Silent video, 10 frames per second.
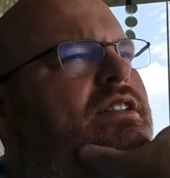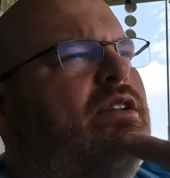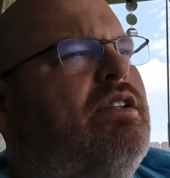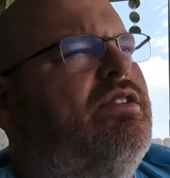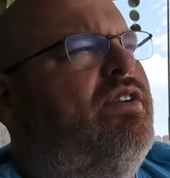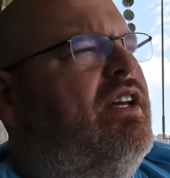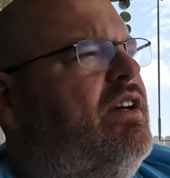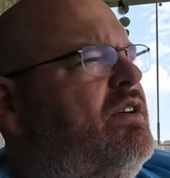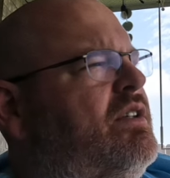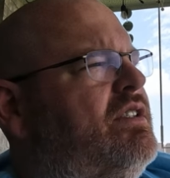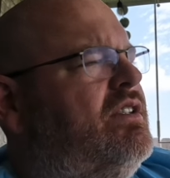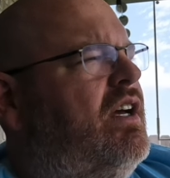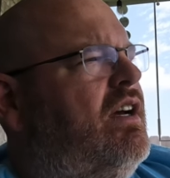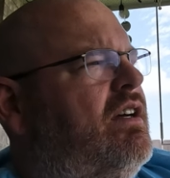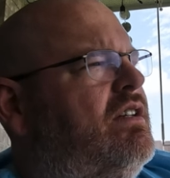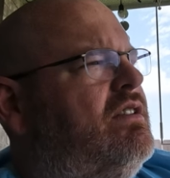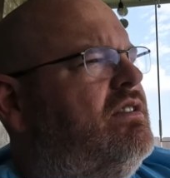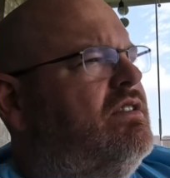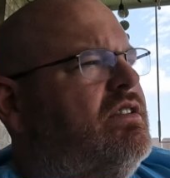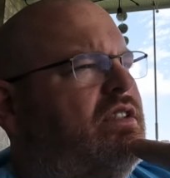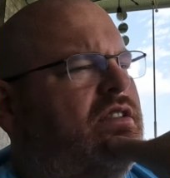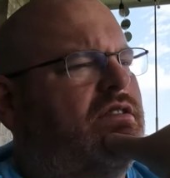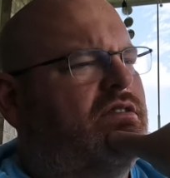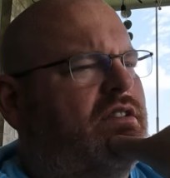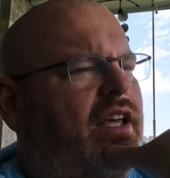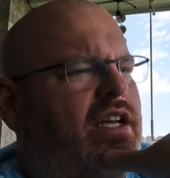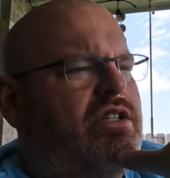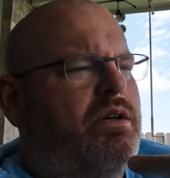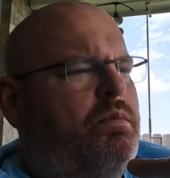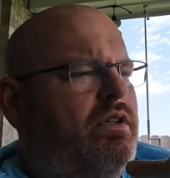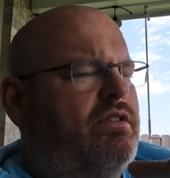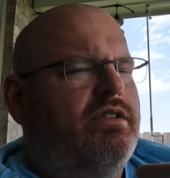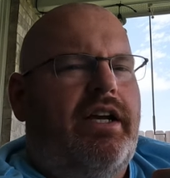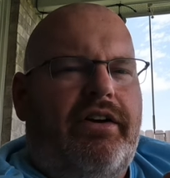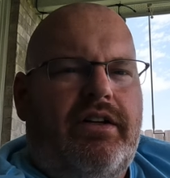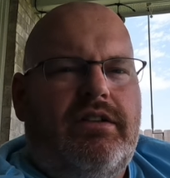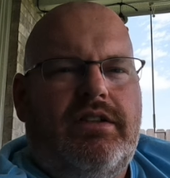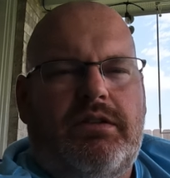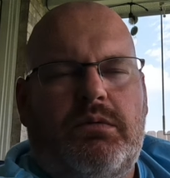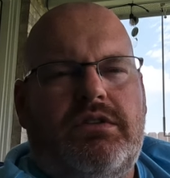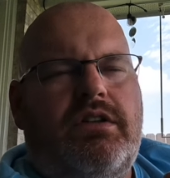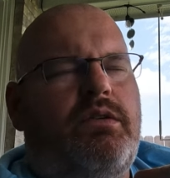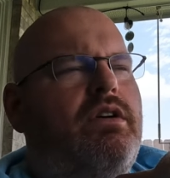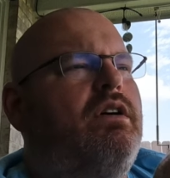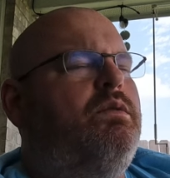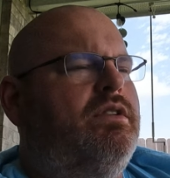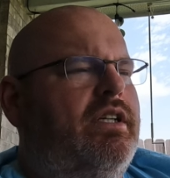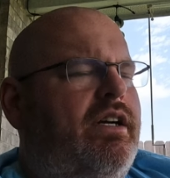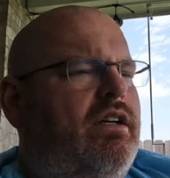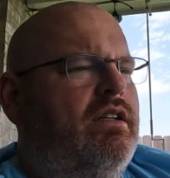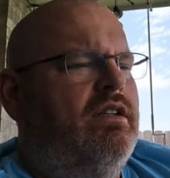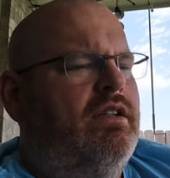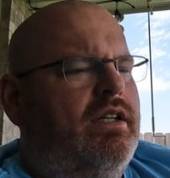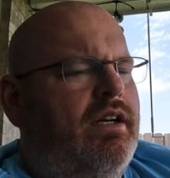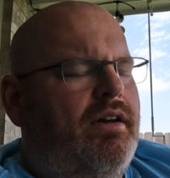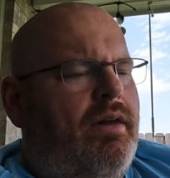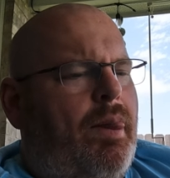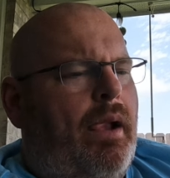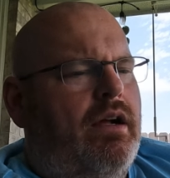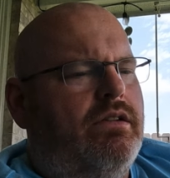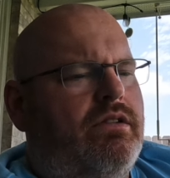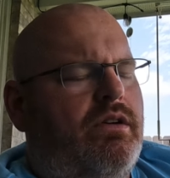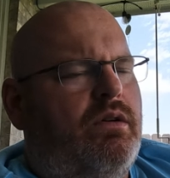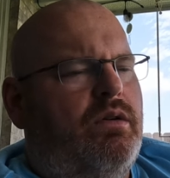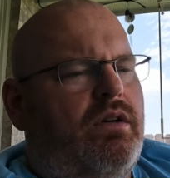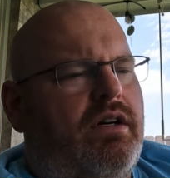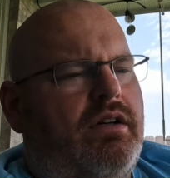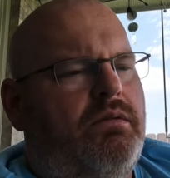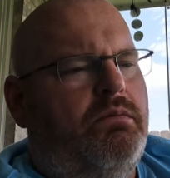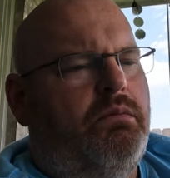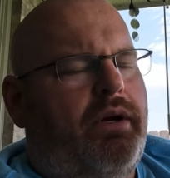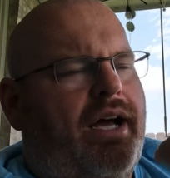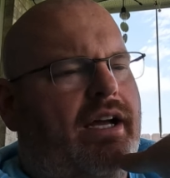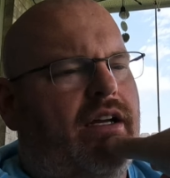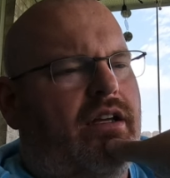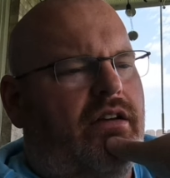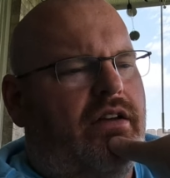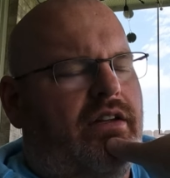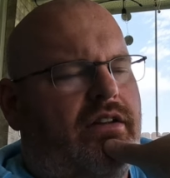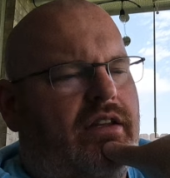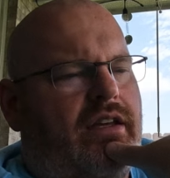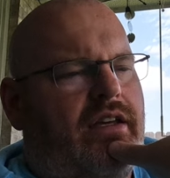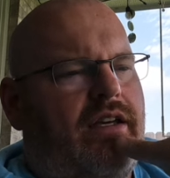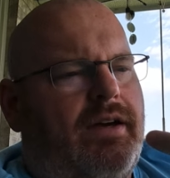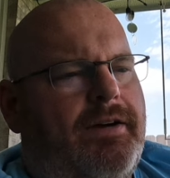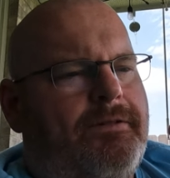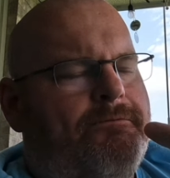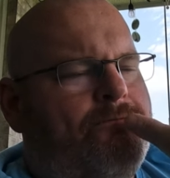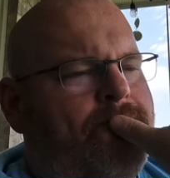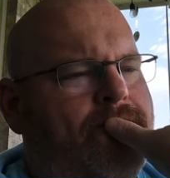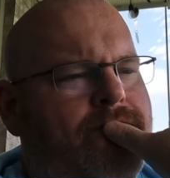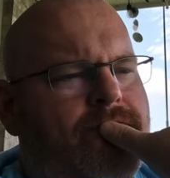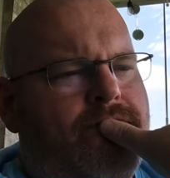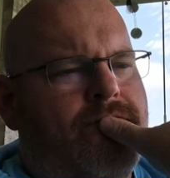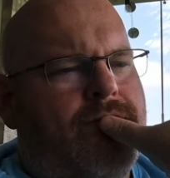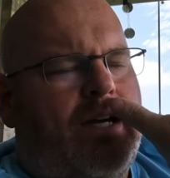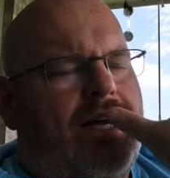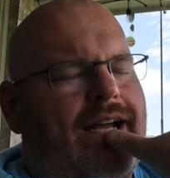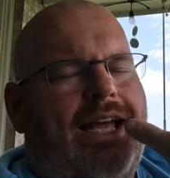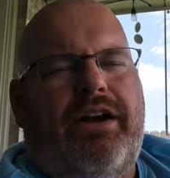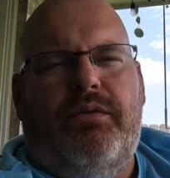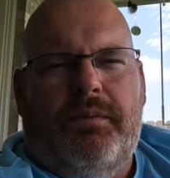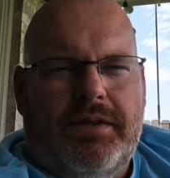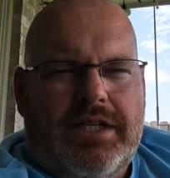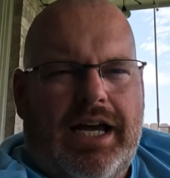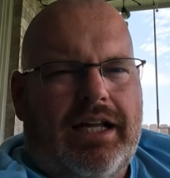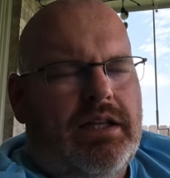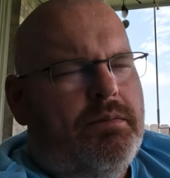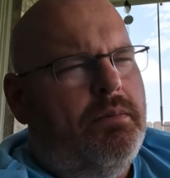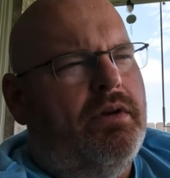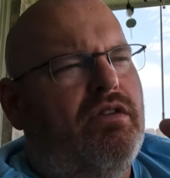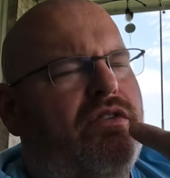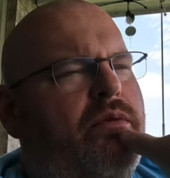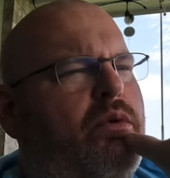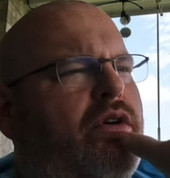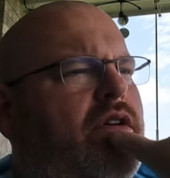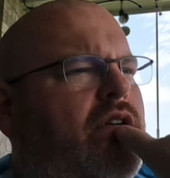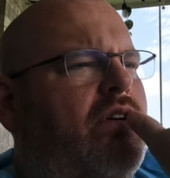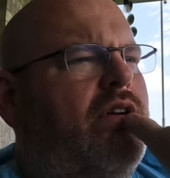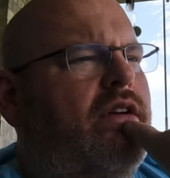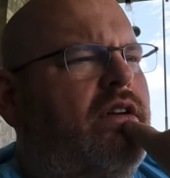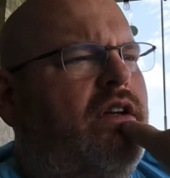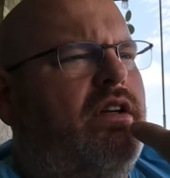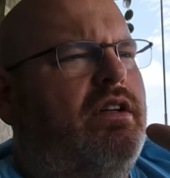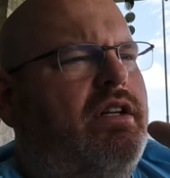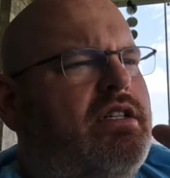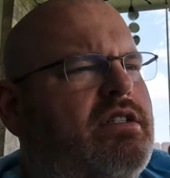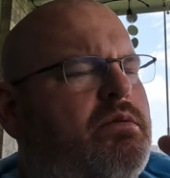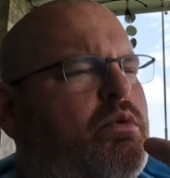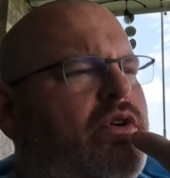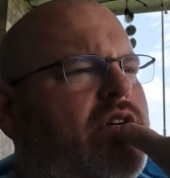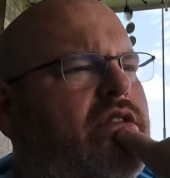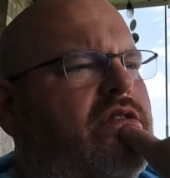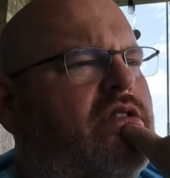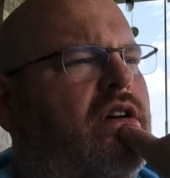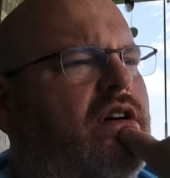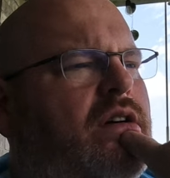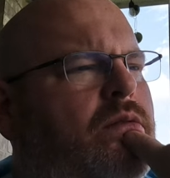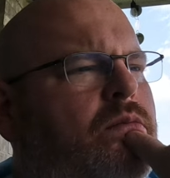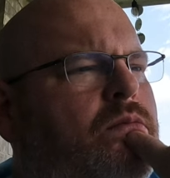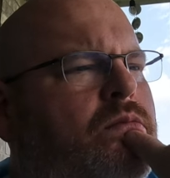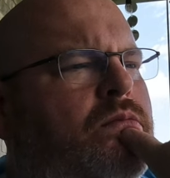so this video is uh, just catch up on Sarah and what's going on with Sarah so um, back at the um, I can't remember exactly, maybe November, December-ish. Um,